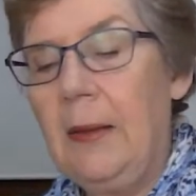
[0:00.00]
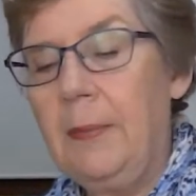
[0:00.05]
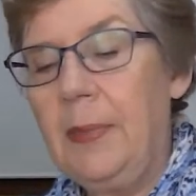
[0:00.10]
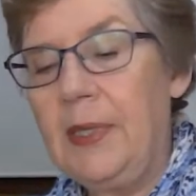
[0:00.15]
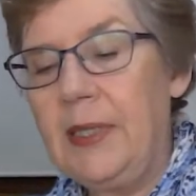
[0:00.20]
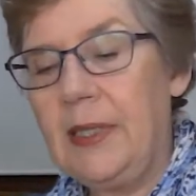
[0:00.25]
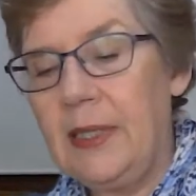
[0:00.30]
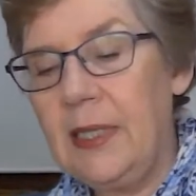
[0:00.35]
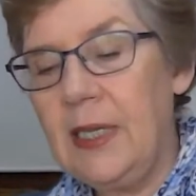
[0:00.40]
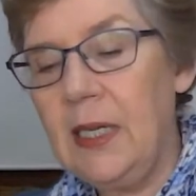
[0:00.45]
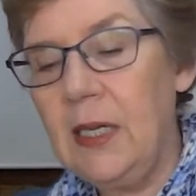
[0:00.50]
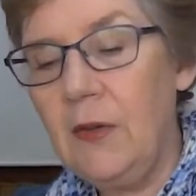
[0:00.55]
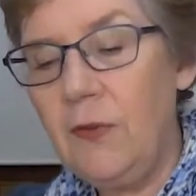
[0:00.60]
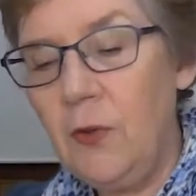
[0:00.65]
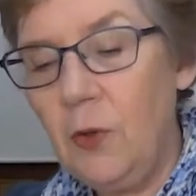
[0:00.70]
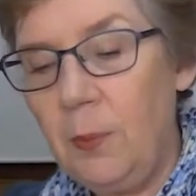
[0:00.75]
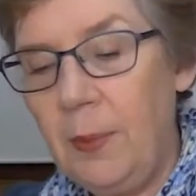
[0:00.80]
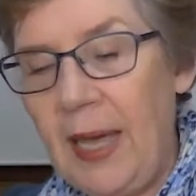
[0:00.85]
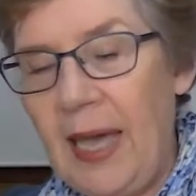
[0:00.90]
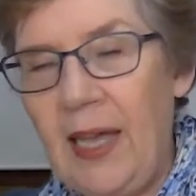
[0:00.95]
But think of
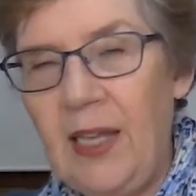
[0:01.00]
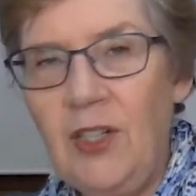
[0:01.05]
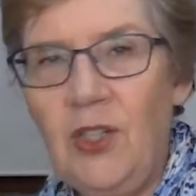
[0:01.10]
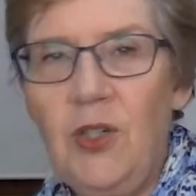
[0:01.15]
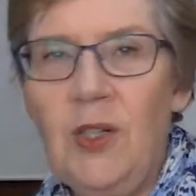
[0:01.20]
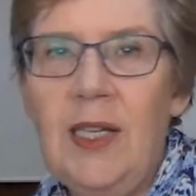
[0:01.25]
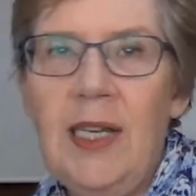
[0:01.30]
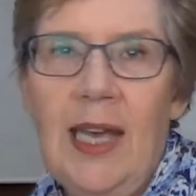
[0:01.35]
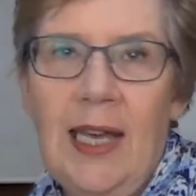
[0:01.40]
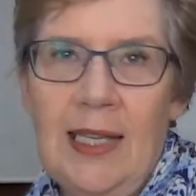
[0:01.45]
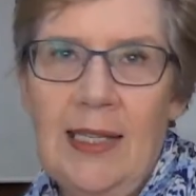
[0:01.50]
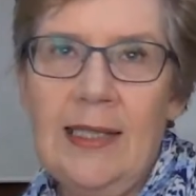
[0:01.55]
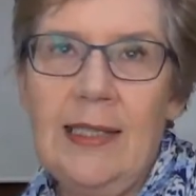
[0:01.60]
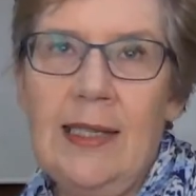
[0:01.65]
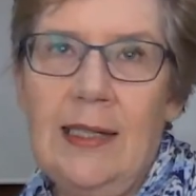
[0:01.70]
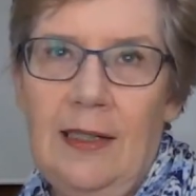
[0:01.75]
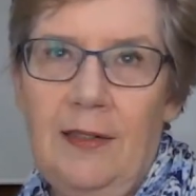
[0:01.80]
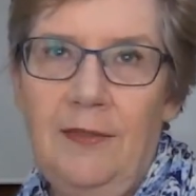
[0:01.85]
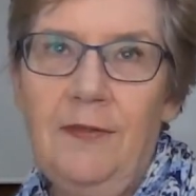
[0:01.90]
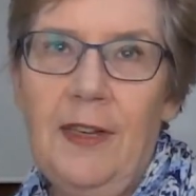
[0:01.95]
your pantry as
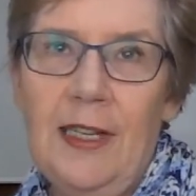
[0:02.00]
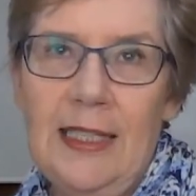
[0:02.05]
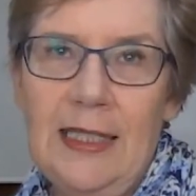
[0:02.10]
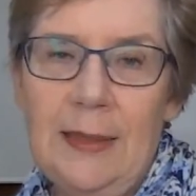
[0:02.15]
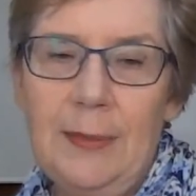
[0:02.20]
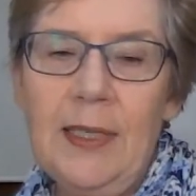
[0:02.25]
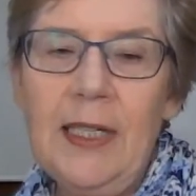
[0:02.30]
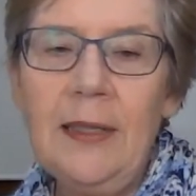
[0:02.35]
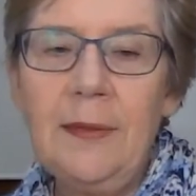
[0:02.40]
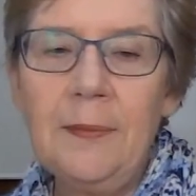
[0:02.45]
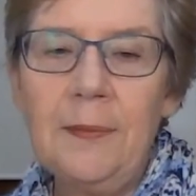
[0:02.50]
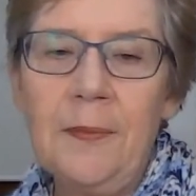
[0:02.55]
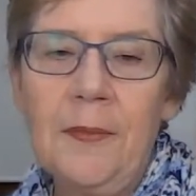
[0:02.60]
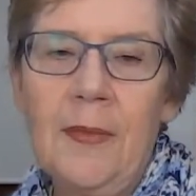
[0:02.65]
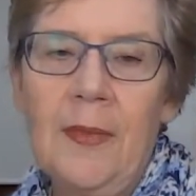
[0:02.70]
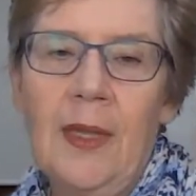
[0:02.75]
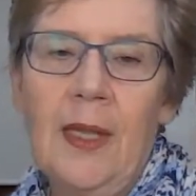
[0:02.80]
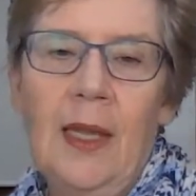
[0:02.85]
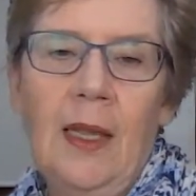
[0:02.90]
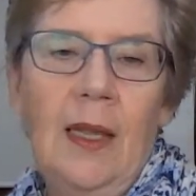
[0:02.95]
an investment,
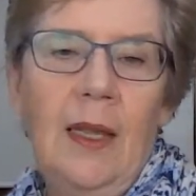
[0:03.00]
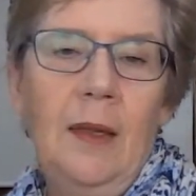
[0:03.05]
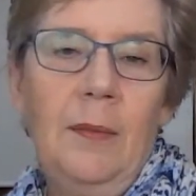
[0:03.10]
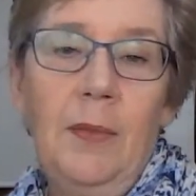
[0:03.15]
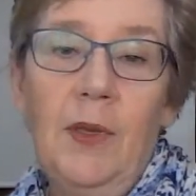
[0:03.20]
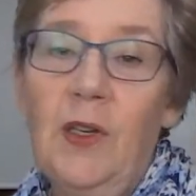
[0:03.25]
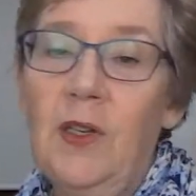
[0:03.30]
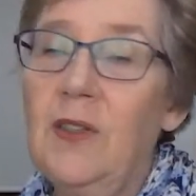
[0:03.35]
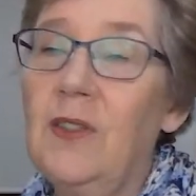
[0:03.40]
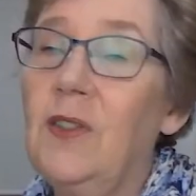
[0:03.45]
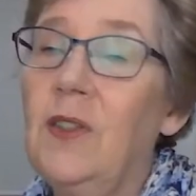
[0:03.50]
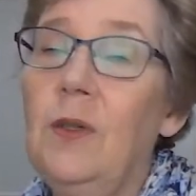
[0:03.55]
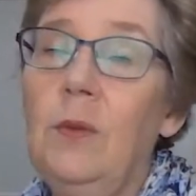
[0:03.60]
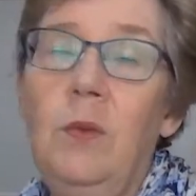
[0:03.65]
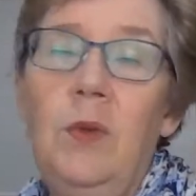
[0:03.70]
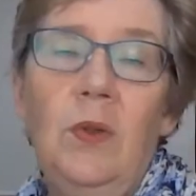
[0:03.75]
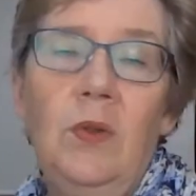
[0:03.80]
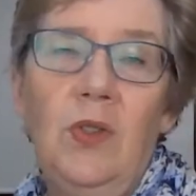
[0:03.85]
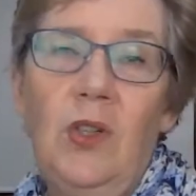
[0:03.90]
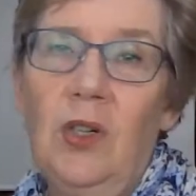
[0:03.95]
because you
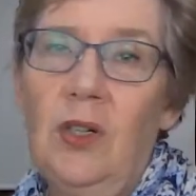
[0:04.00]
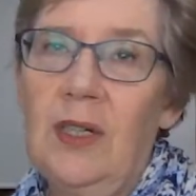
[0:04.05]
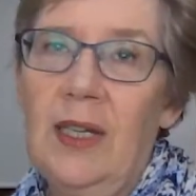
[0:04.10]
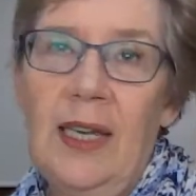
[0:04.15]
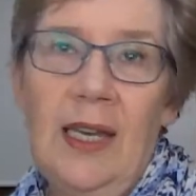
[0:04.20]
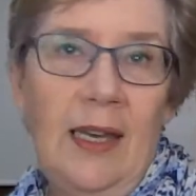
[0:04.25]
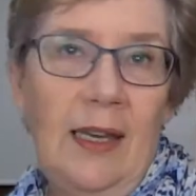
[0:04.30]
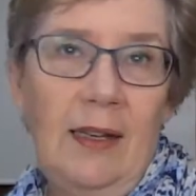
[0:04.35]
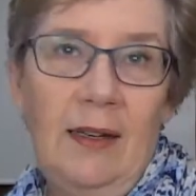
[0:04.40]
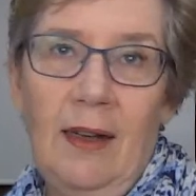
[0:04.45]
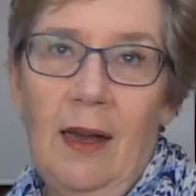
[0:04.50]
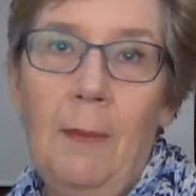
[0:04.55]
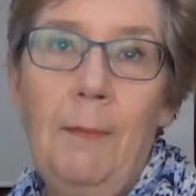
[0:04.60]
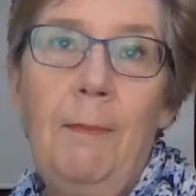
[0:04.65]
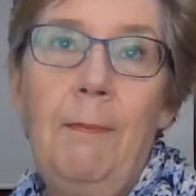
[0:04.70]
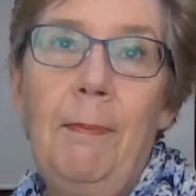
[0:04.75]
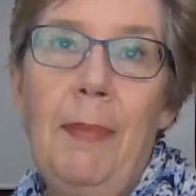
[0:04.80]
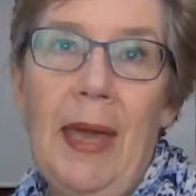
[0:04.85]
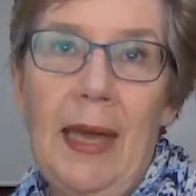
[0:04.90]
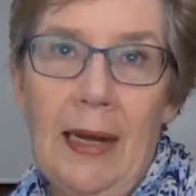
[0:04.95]
will not get a
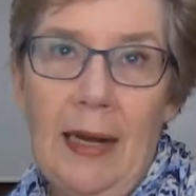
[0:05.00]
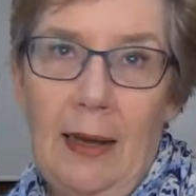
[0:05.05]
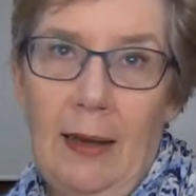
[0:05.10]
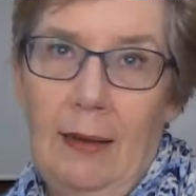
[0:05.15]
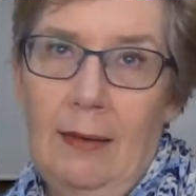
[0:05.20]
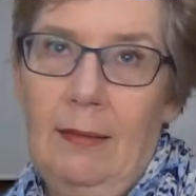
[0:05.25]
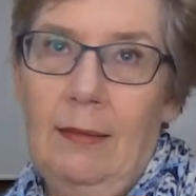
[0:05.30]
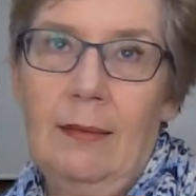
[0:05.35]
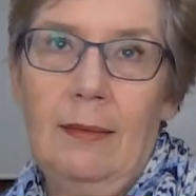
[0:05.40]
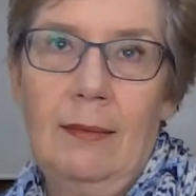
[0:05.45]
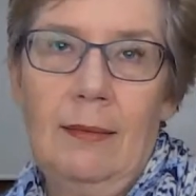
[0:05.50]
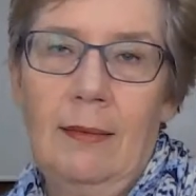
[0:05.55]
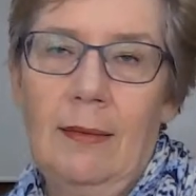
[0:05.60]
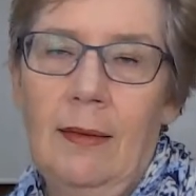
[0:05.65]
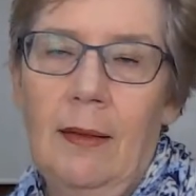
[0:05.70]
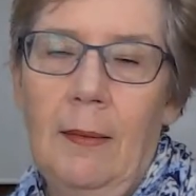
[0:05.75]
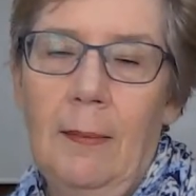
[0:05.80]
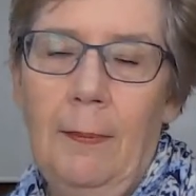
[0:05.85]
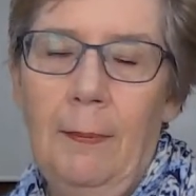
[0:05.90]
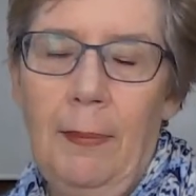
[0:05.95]
better
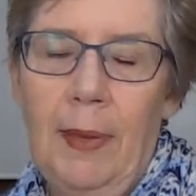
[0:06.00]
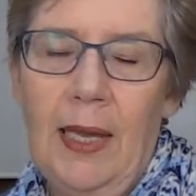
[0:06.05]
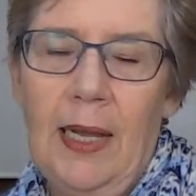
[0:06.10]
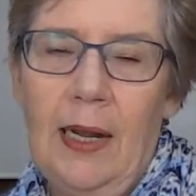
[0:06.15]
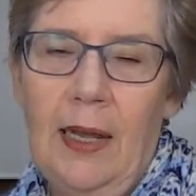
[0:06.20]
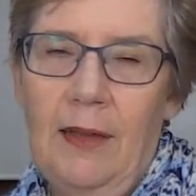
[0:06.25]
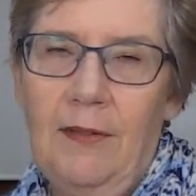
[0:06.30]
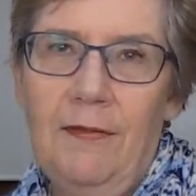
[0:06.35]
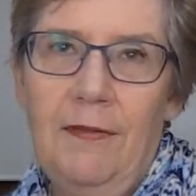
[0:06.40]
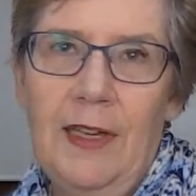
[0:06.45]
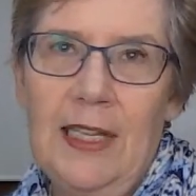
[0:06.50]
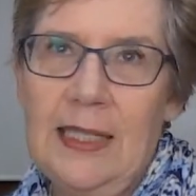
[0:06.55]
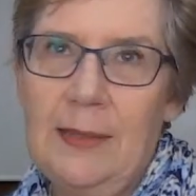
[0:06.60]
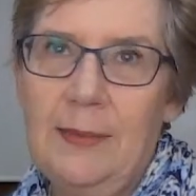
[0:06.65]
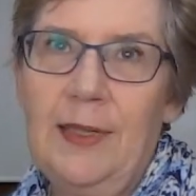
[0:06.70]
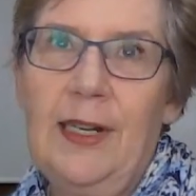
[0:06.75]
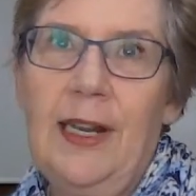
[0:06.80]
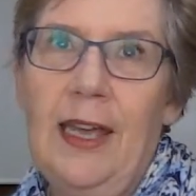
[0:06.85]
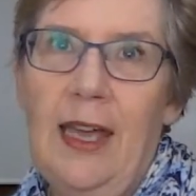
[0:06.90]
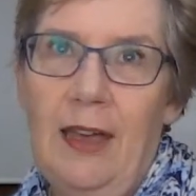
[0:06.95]

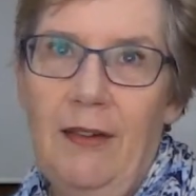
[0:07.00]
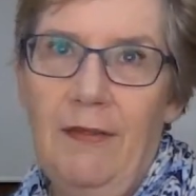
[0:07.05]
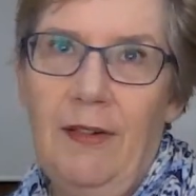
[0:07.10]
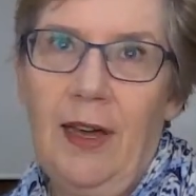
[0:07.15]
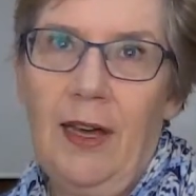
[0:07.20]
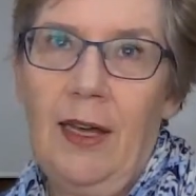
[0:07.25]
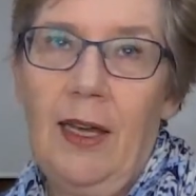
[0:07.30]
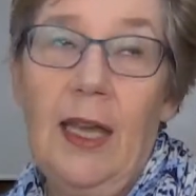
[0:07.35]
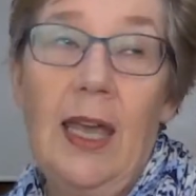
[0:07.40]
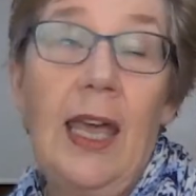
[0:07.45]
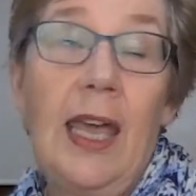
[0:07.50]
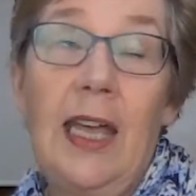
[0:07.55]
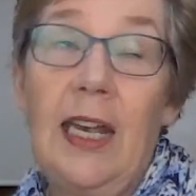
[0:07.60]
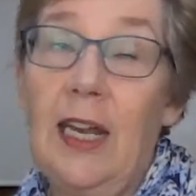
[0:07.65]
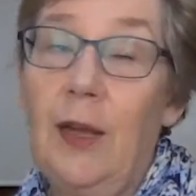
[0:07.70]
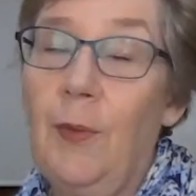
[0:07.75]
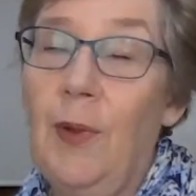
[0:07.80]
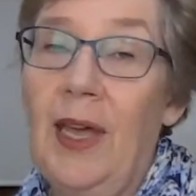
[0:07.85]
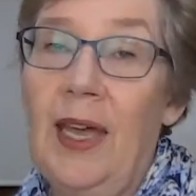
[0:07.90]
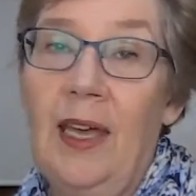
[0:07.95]
investment ever
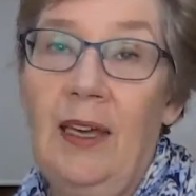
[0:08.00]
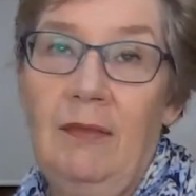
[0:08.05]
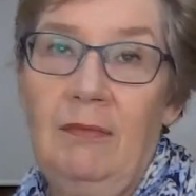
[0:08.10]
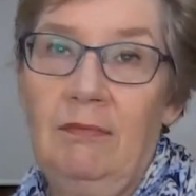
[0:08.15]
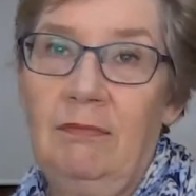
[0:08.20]
anywhere.